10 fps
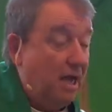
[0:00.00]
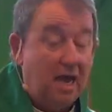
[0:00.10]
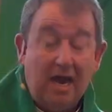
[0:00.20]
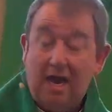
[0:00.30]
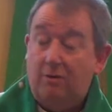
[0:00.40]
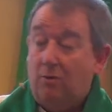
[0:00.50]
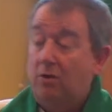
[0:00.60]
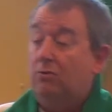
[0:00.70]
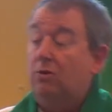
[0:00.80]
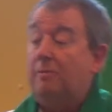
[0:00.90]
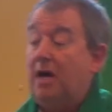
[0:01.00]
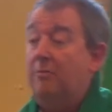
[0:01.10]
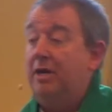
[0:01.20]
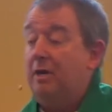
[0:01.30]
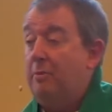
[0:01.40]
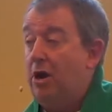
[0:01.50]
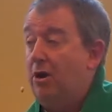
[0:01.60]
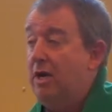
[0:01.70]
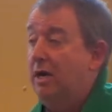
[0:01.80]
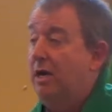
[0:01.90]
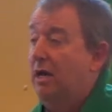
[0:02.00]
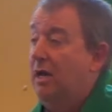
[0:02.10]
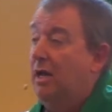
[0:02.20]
I had one rule about being married.